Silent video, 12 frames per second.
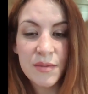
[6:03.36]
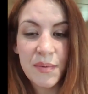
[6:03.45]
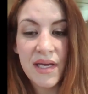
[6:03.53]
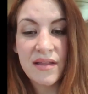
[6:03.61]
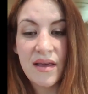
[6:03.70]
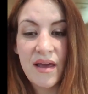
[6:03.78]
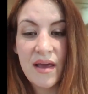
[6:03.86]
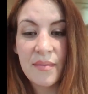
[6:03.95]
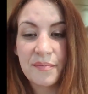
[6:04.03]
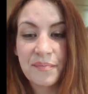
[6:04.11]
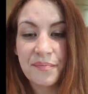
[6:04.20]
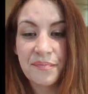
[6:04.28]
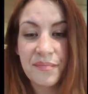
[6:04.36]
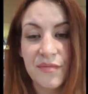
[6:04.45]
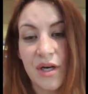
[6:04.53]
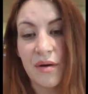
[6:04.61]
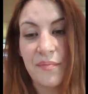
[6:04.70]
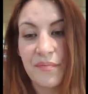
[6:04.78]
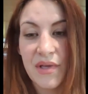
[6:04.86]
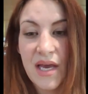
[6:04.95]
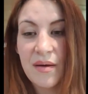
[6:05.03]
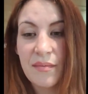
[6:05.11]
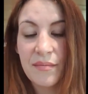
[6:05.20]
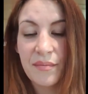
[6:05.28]
playing the game, so
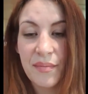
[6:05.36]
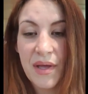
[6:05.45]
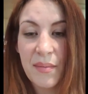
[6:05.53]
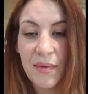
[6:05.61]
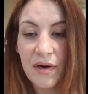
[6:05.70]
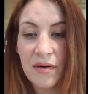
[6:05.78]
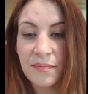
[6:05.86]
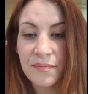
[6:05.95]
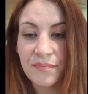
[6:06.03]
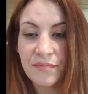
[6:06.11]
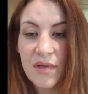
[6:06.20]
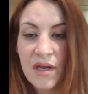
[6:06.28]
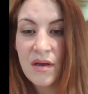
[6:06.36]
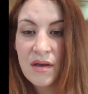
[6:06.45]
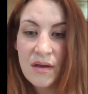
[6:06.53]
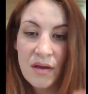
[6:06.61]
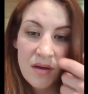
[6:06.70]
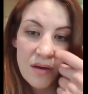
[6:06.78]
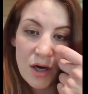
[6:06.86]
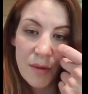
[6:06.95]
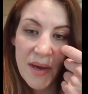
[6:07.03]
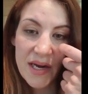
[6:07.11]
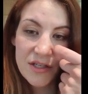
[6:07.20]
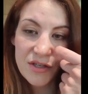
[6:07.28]
can't blame her. Her
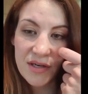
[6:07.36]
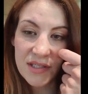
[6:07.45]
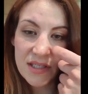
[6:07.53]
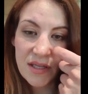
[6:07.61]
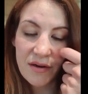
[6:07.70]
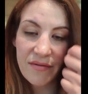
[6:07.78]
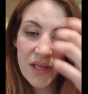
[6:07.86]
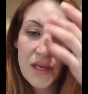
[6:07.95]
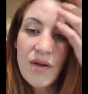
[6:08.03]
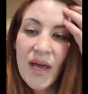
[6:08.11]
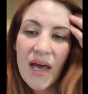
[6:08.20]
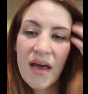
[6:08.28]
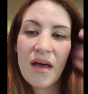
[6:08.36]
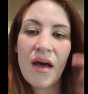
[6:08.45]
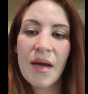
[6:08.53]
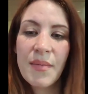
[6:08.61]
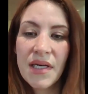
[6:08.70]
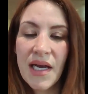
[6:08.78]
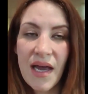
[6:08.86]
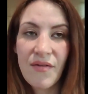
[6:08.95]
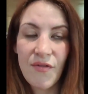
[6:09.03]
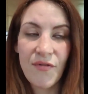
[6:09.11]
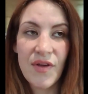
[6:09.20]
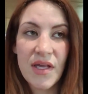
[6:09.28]
manager doesn't tell her everything. Yeah, I mean, I have a
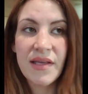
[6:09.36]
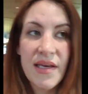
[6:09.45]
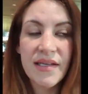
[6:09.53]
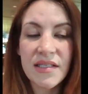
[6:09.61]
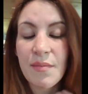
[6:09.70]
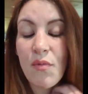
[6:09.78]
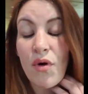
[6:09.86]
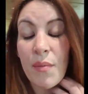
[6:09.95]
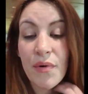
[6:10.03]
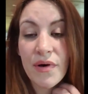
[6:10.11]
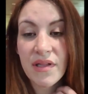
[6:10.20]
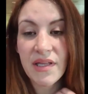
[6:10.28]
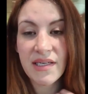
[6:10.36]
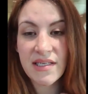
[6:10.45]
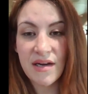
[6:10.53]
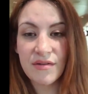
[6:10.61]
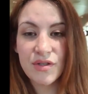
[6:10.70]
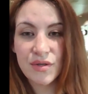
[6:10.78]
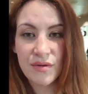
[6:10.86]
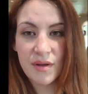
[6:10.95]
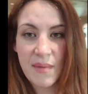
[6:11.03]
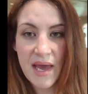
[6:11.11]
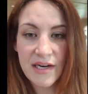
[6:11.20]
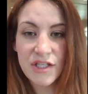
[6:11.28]
feeling it's more boiling down to the
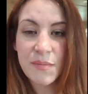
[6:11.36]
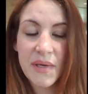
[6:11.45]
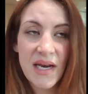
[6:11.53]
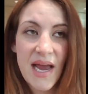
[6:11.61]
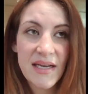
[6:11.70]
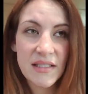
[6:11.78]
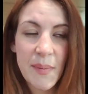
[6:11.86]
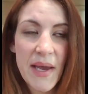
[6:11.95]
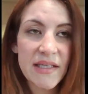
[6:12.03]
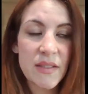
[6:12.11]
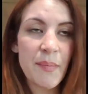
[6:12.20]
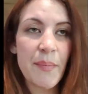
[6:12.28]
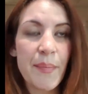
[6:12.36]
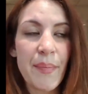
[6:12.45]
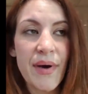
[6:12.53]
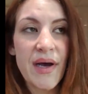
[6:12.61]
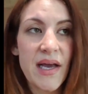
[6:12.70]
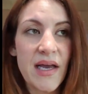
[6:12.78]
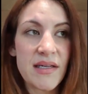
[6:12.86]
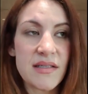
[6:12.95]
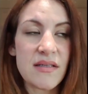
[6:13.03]
management aspect, but